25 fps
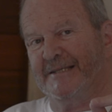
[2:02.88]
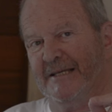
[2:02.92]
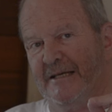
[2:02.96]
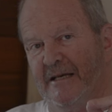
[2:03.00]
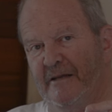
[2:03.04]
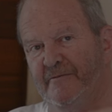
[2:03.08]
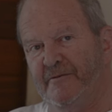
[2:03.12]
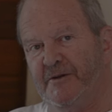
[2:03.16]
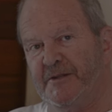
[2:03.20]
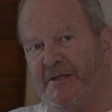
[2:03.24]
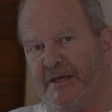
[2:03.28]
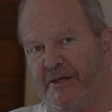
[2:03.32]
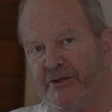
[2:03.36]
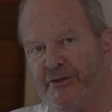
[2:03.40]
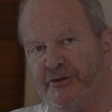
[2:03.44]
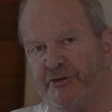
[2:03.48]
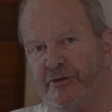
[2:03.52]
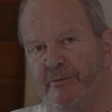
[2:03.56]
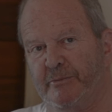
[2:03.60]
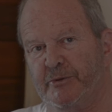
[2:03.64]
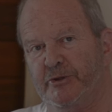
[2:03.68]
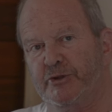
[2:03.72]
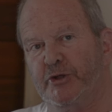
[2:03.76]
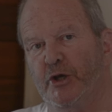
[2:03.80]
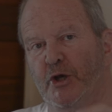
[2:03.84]
deliver the
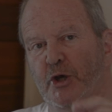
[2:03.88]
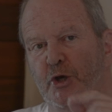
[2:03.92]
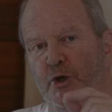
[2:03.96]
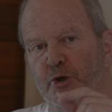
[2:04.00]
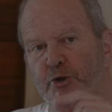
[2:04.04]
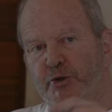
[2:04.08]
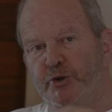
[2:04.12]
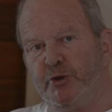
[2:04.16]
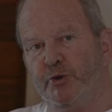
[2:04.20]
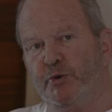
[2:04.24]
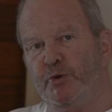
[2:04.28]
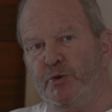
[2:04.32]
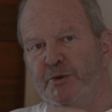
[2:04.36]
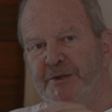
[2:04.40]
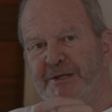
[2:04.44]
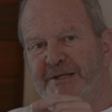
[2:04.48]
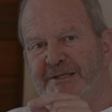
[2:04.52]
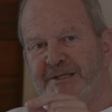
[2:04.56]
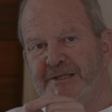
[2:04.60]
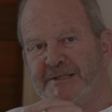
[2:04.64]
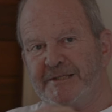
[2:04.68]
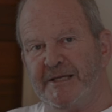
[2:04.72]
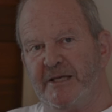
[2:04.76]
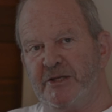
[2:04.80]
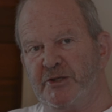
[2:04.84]
instruments to the
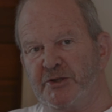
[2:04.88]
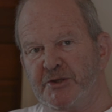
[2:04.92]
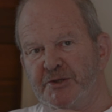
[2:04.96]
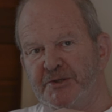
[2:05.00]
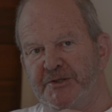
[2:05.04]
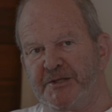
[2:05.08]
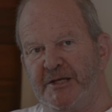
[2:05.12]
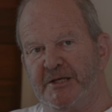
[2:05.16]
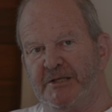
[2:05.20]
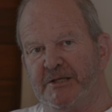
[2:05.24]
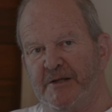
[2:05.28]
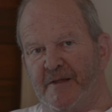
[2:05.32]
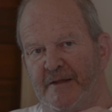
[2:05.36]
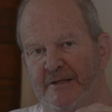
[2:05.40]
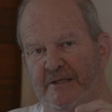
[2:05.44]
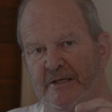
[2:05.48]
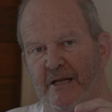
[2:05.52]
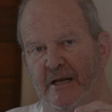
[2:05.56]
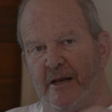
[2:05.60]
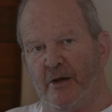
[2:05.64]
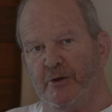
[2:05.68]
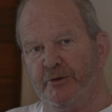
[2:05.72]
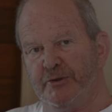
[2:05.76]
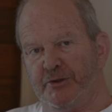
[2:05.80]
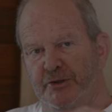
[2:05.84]
detention centre that's
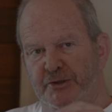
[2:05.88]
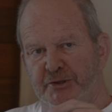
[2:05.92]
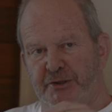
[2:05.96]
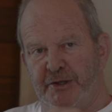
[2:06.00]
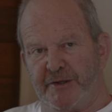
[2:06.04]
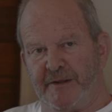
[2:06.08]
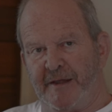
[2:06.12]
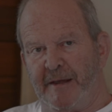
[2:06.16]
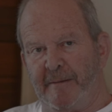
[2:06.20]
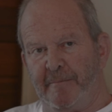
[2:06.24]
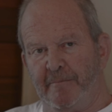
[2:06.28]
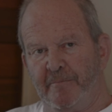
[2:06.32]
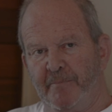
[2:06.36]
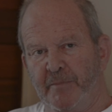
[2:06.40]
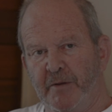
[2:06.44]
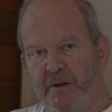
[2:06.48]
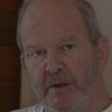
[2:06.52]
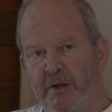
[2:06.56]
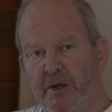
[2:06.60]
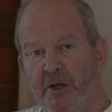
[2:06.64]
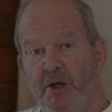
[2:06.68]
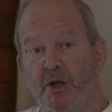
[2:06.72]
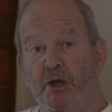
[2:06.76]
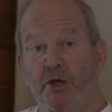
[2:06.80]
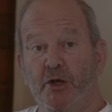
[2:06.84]
closest to them.
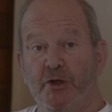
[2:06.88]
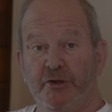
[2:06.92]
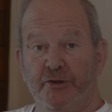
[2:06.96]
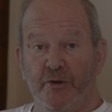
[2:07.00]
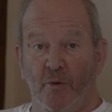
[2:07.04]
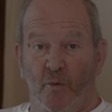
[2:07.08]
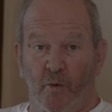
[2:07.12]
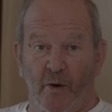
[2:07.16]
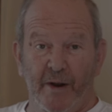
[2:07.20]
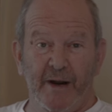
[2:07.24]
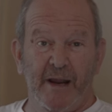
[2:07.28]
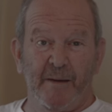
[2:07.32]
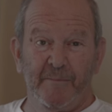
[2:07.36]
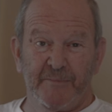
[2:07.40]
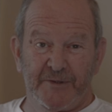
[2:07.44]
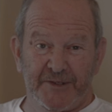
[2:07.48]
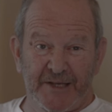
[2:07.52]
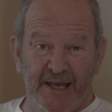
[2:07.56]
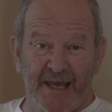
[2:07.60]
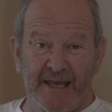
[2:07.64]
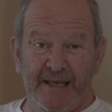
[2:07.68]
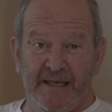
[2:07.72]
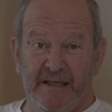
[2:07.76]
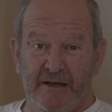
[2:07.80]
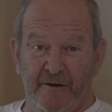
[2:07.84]
So what I'm
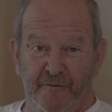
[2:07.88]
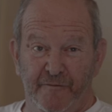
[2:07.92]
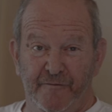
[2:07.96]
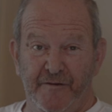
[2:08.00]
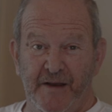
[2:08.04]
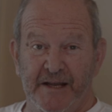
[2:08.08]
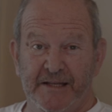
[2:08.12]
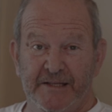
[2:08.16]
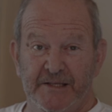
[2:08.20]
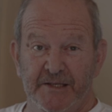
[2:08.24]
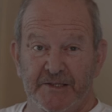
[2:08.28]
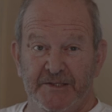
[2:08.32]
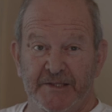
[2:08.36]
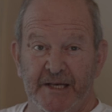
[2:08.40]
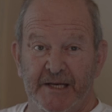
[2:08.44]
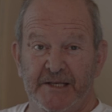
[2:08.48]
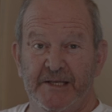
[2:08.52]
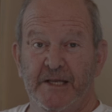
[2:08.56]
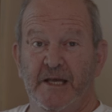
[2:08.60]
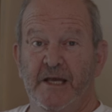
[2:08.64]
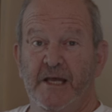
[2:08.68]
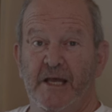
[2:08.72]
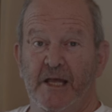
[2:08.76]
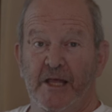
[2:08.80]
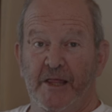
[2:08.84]
saying in effect is that
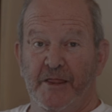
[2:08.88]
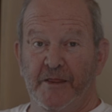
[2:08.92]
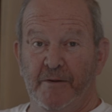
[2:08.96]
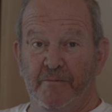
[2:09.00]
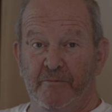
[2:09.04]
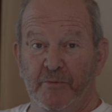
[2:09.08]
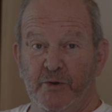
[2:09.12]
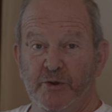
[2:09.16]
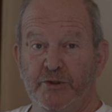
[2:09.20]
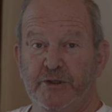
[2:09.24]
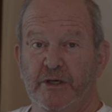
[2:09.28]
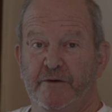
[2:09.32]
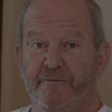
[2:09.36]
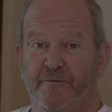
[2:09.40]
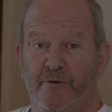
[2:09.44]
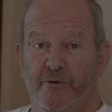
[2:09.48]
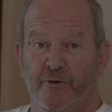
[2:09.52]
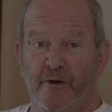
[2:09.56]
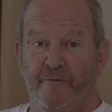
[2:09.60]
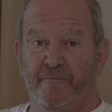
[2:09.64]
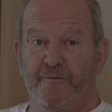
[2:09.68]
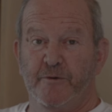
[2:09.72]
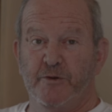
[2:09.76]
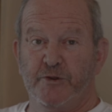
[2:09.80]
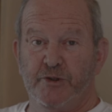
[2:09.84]
the Music for
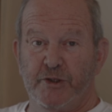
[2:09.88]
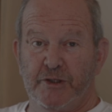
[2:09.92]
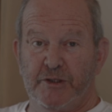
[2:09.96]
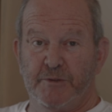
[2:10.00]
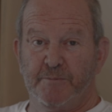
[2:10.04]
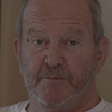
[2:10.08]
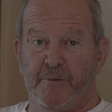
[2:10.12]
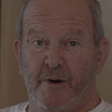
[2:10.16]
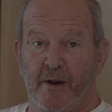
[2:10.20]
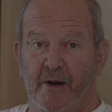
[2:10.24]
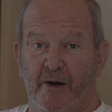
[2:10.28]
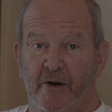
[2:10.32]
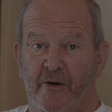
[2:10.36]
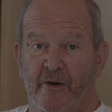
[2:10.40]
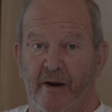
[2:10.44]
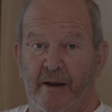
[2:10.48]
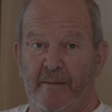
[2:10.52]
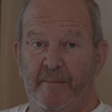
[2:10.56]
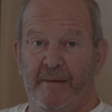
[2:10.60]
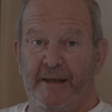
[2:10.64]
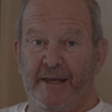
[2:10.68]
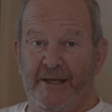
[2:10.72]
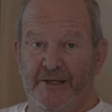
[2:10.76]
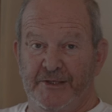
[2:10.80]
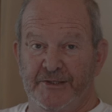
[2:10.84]
Refugees
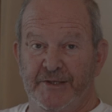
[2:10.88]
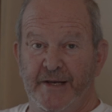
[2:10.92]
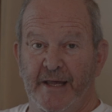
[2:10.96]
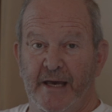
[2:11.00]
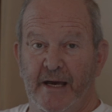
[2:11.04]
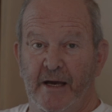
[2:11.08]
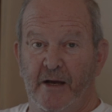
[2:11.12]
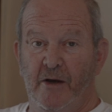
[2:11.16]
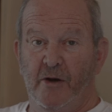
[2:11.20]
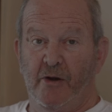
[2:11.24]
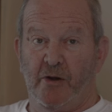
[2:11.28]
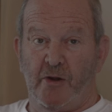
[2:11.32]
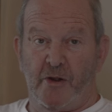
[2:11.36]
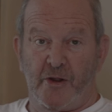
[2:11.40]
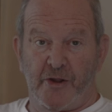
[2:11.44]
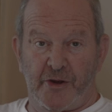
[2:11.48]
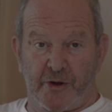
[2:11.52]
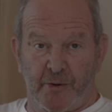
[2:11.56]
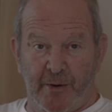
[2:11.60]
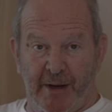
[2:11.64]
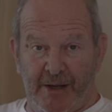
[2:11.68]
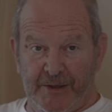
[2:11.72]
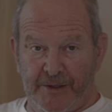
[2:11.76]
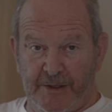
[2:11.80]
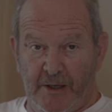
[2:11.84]
program is now
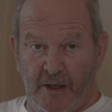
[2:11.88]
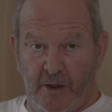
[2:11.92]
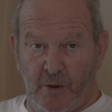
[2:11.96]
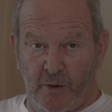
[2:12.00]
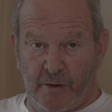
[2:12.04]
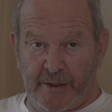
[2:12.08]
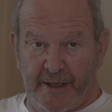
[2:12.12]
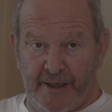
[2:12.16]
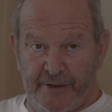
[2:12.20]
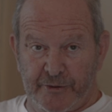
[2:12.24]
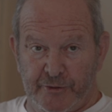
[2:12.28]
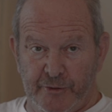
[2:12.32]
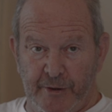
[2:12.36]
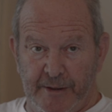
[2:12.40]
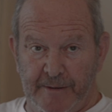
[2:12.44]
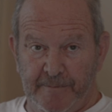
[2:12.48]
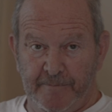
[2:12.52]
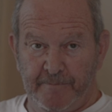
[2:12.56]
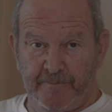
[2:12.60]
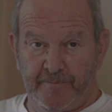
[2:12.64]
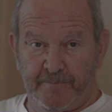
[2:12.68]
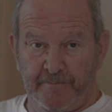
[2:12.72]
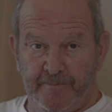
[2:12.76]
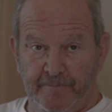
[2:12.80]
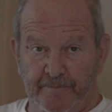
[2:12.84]
throughout the whole country.
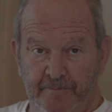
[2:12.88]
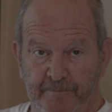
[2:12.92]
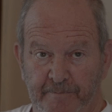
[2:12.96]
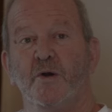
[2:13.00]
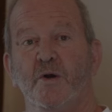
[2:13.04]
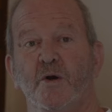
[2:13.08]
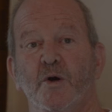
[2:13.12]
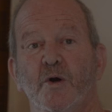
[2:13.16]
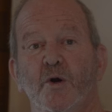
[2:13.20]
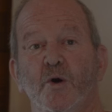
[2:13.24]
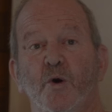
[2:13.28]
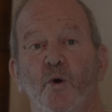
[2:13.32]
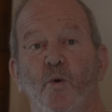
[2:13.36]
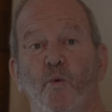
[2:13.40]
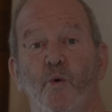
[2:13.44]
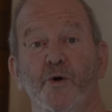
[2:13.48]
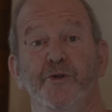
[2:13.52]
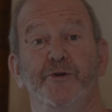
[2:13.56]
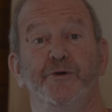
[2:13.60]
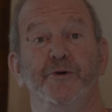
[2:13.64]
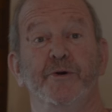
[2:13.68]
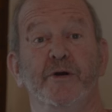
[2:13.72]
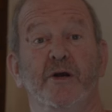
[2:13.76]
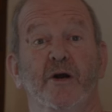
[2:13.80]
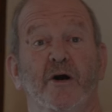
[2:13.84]

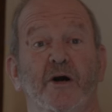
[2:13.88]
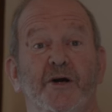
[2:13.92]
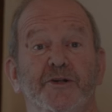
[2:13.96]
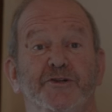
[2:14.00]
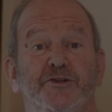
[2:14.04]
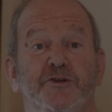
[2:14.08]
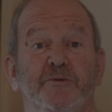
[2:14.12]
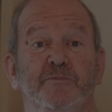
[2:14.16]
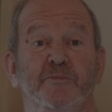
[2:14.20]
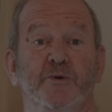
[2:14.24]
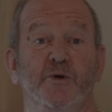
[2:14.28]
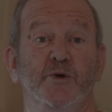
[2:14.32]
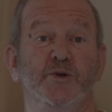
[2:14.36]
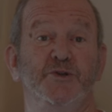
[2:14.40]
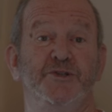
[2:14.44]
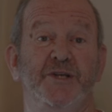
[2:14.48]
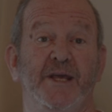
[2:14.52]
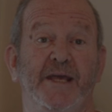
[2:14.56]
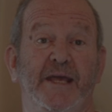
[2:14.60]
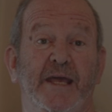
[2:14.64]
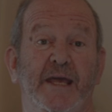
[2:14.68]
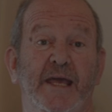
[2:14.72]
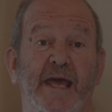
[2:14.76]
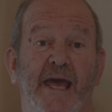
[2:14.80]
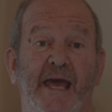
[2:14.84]
With regard to
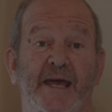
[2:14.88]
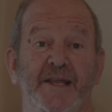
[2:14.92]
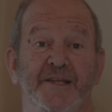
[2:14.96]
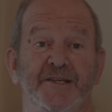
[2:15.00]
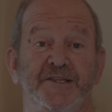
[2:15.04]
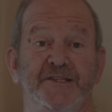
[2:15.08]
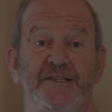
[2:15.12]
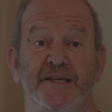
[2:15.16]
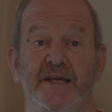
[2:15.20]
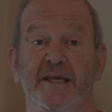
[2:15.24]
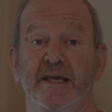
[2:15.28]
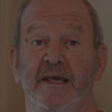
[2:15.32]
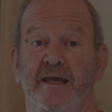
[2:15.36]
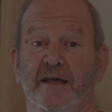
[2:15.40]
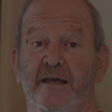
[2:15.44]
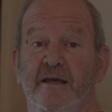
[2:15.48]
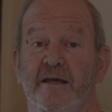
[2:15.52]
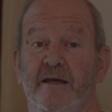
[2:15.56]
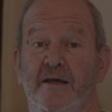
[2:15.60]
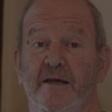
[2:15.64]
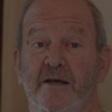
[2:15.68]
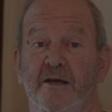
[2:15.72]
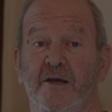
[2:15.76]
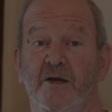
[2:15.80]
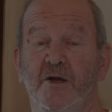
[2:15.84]
music and
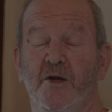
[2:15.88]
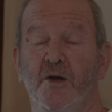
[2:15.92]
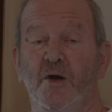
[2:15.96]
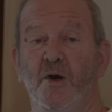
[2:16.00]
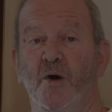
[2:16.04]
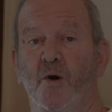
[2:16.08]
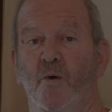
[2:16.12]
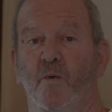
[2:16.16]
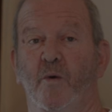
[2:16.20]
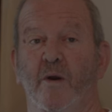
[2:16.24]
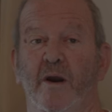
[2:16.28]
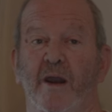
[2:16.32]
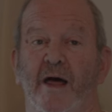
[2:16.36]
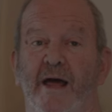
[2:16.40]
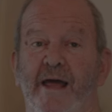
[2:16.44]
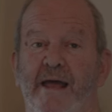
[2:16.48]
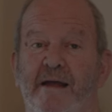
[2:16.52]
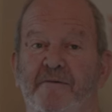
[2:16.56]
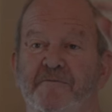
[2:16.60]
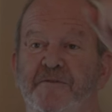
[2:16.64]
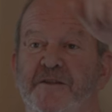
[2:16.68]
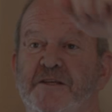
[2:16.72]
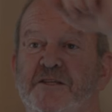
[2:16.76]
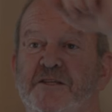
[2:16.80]
singing, well, I have